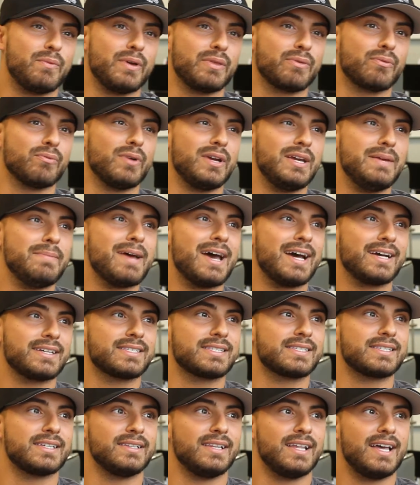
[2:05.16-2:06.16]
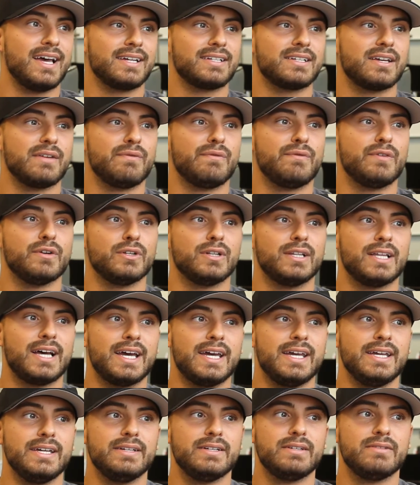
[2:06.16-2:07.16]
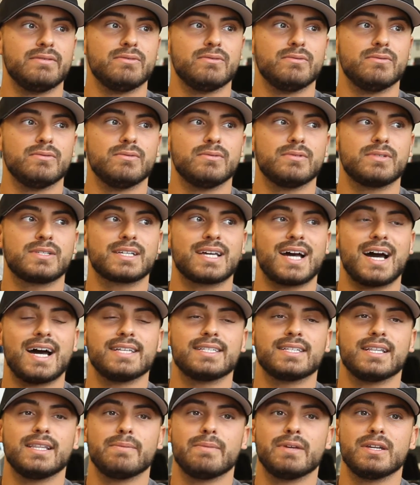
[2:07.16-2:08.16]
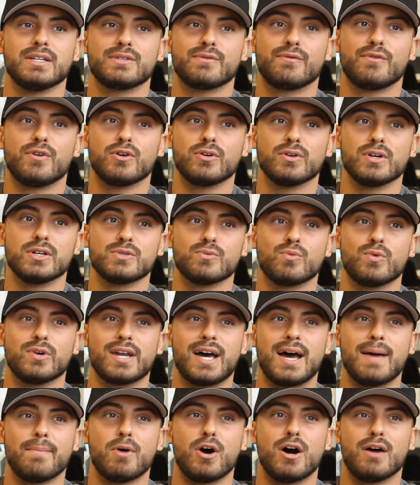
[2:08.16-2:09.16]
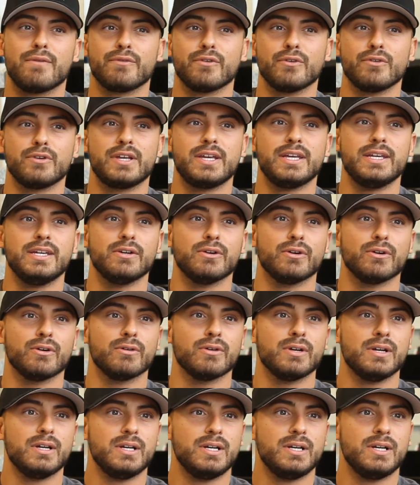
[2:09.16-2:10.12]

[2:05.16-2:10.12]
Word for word: With Remax Select, I feel like sky's the limit as far as what I'm offered here.